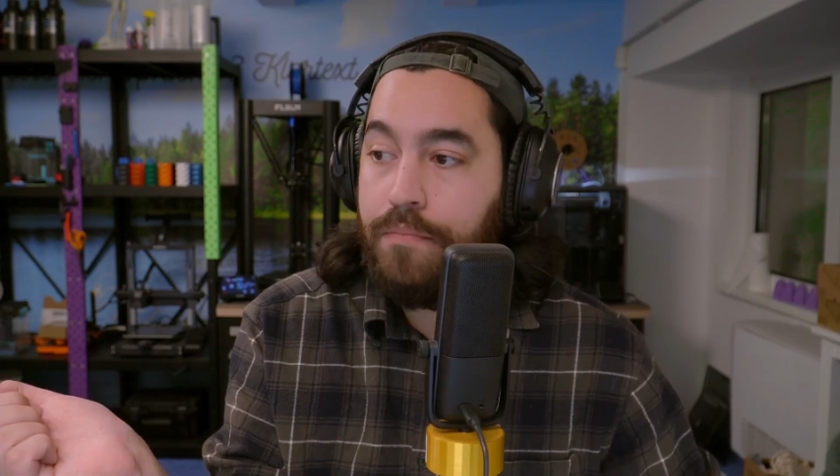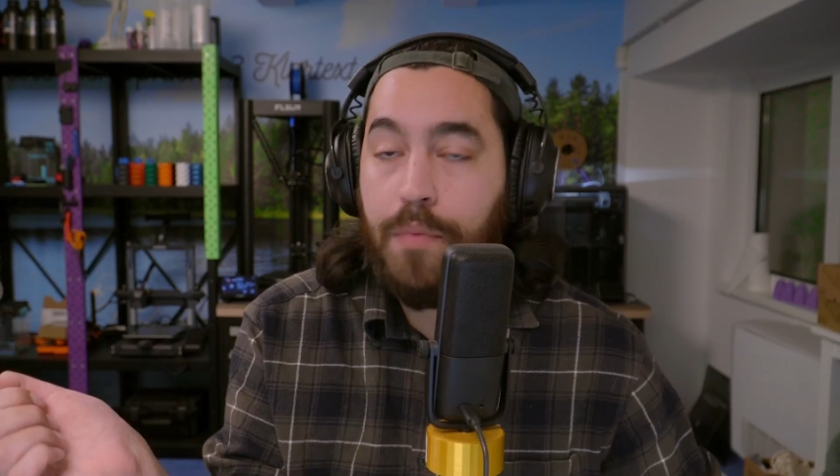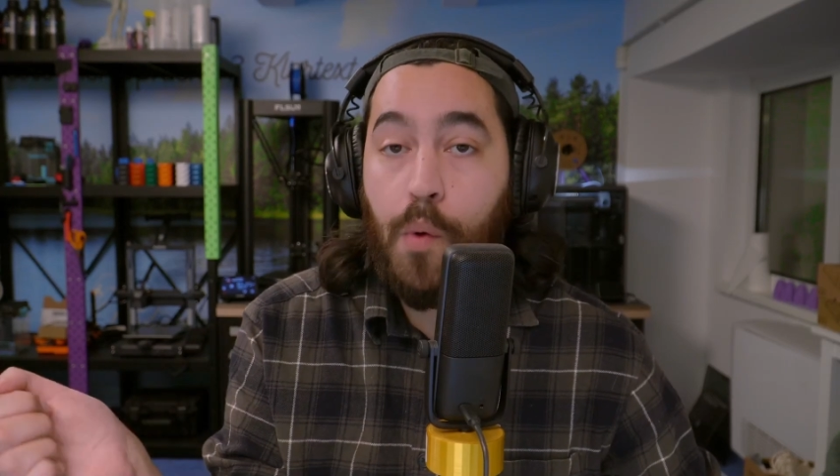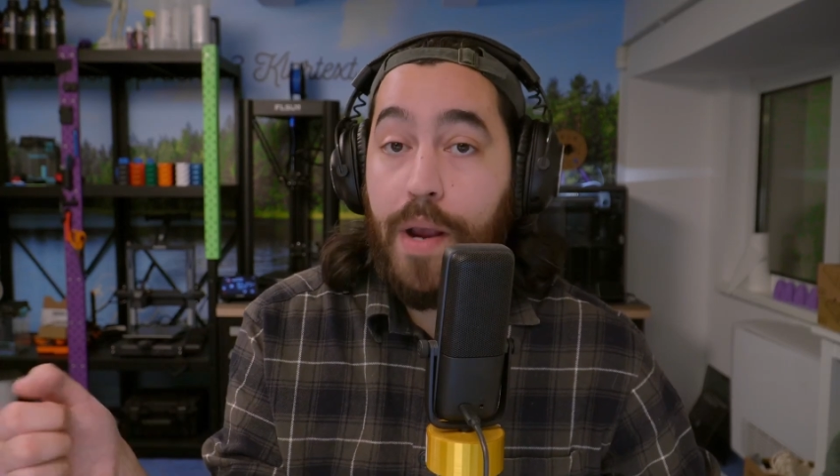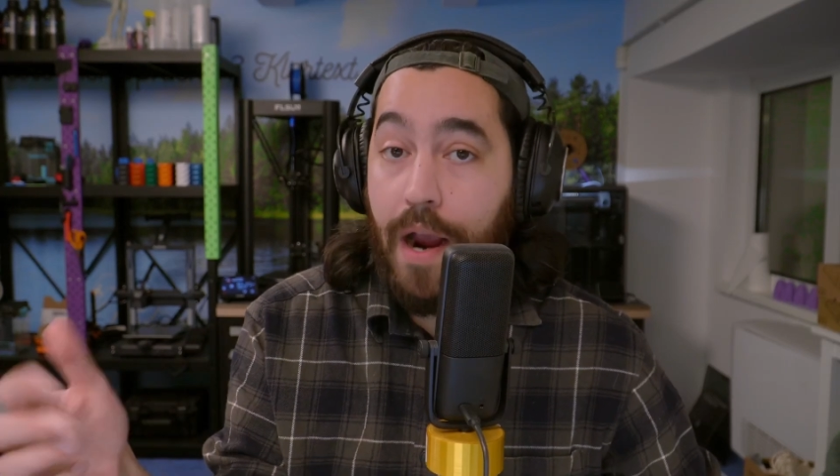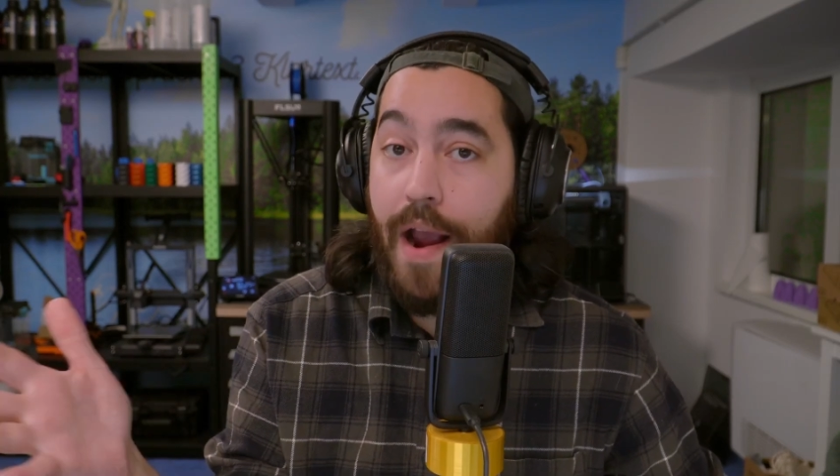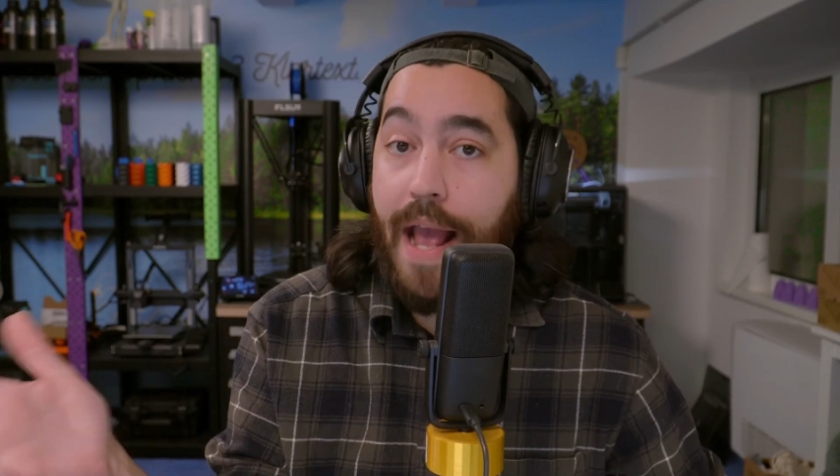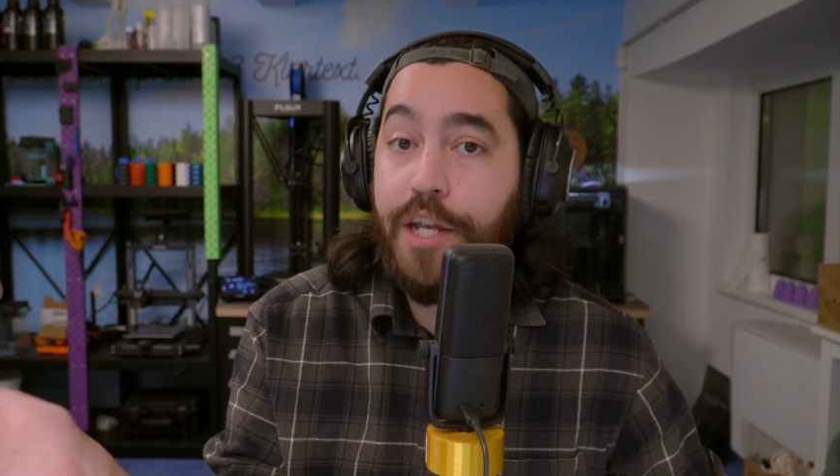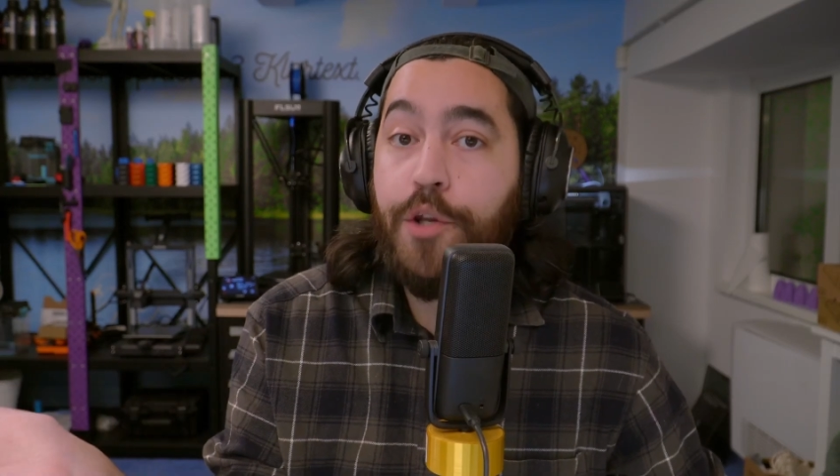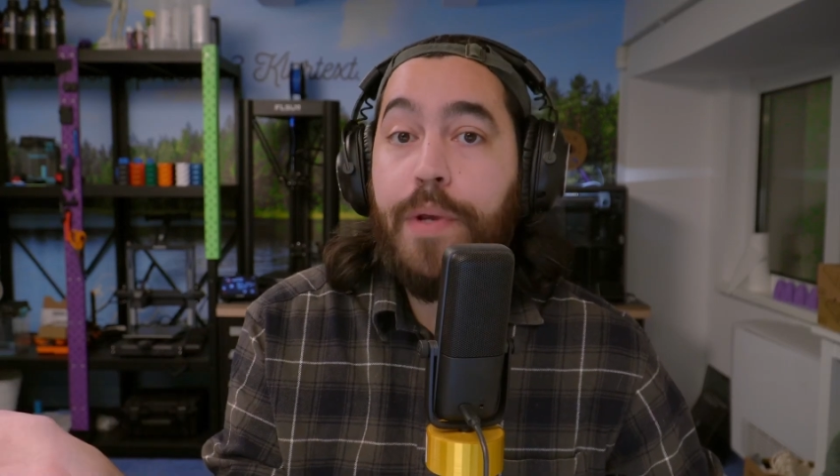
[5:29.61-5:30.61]
But we are
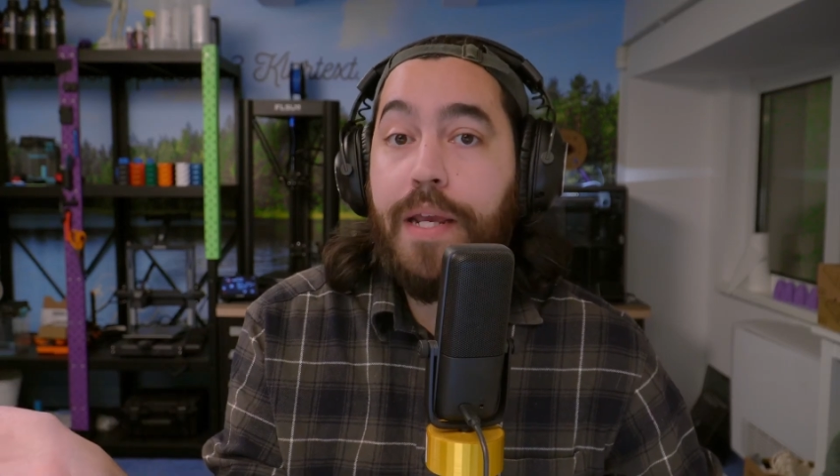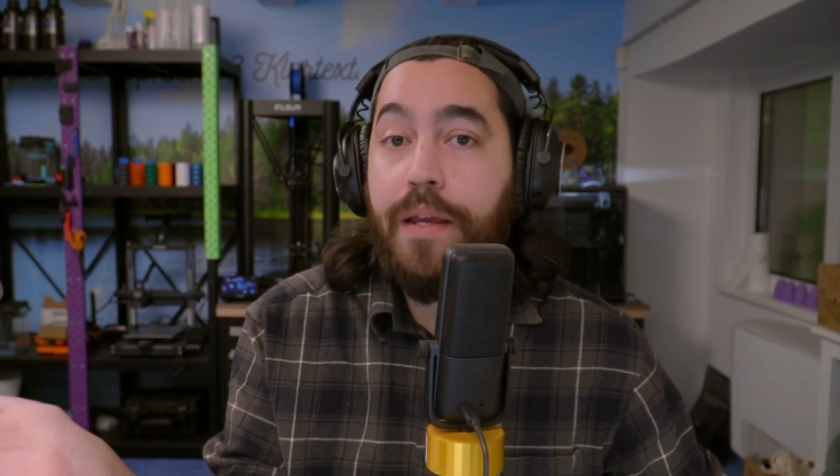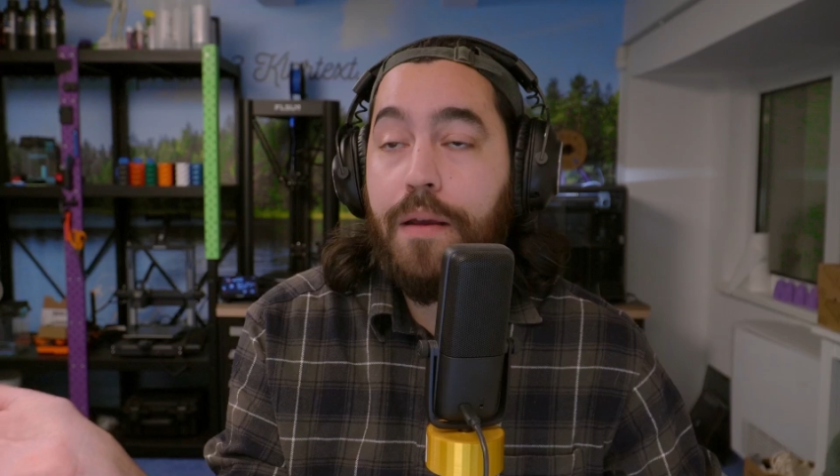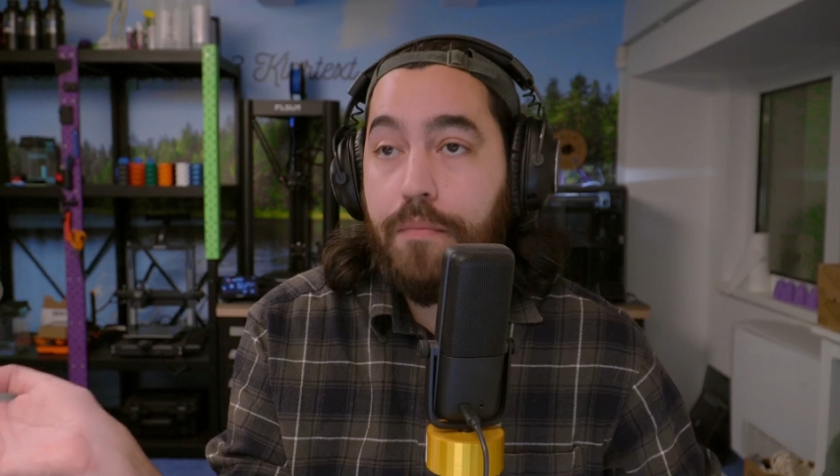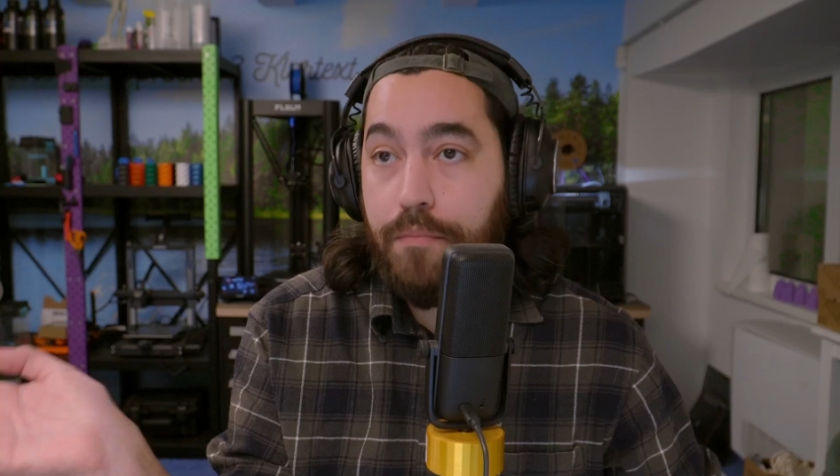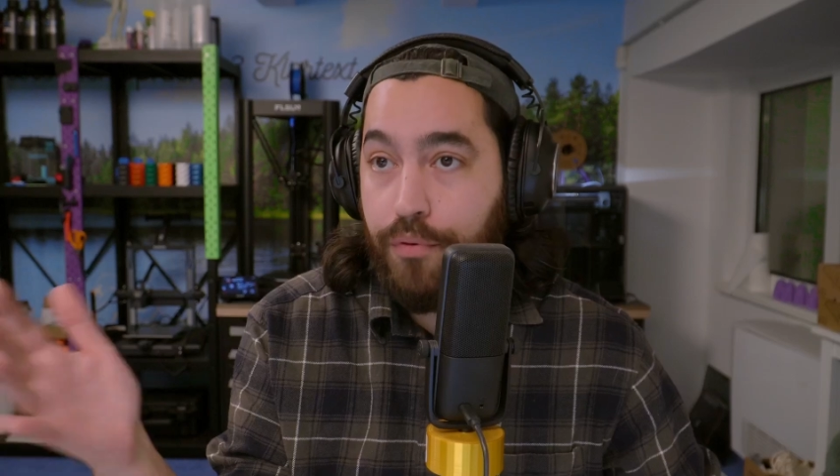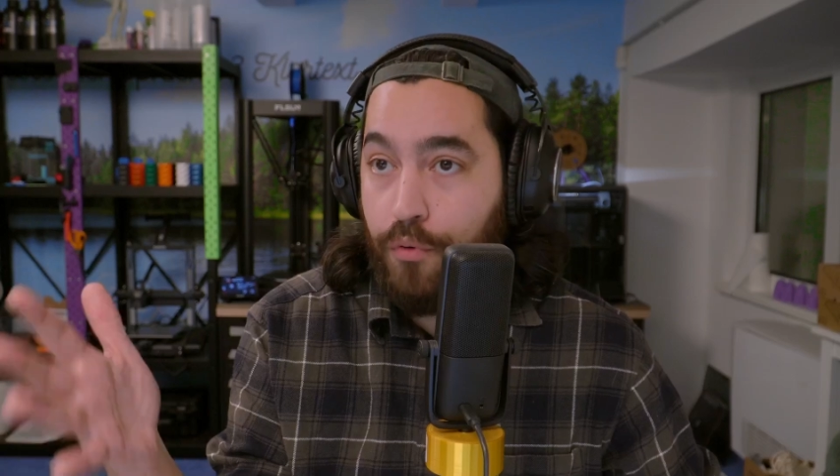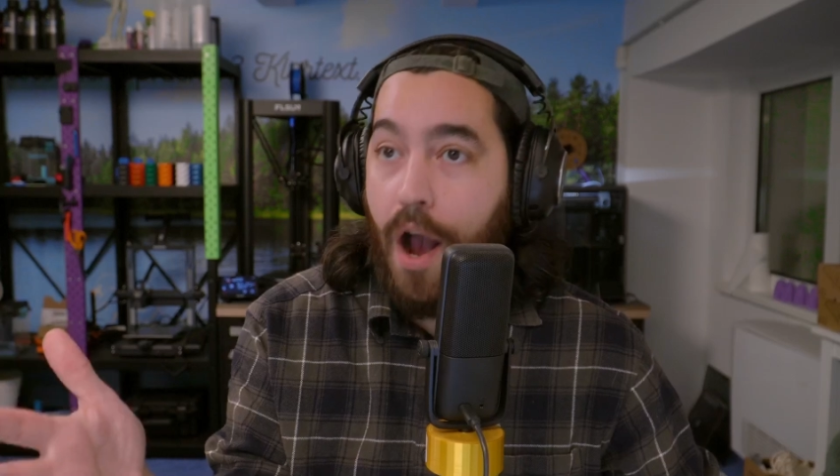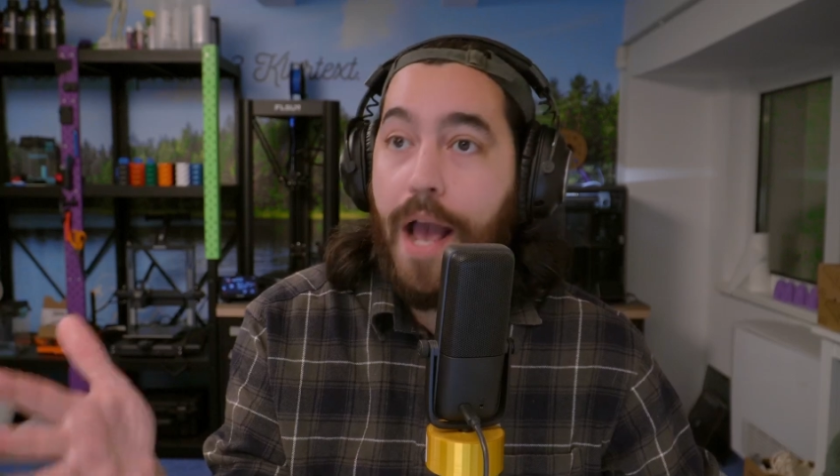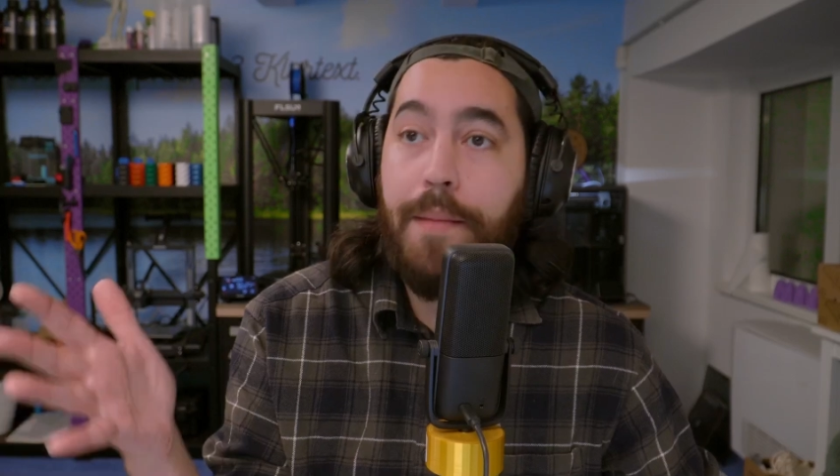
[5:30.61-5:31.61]
entering
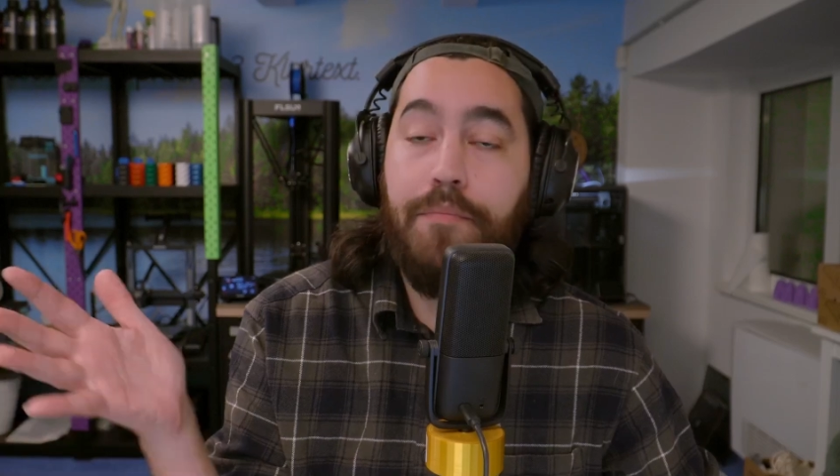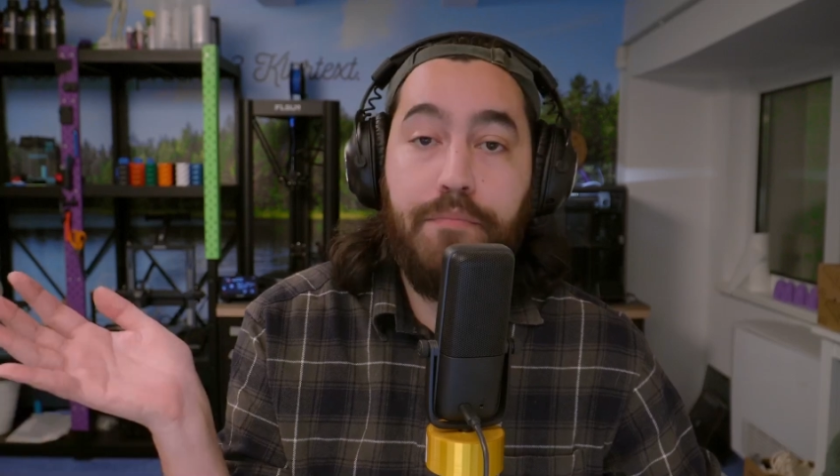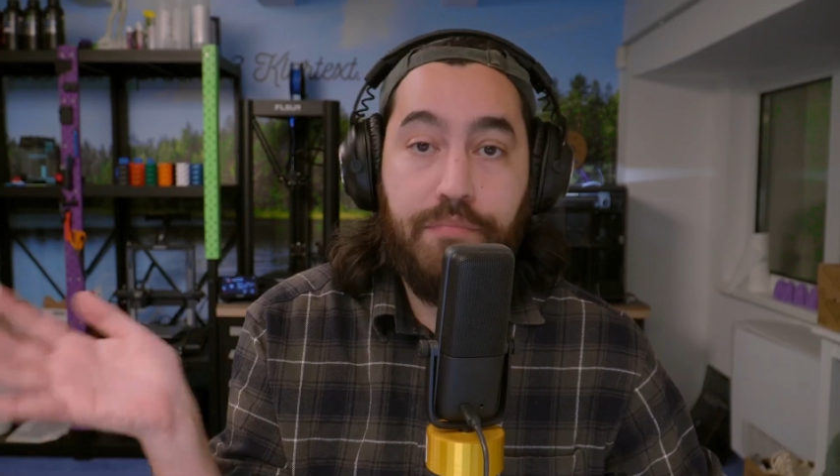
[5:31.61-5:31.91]
prime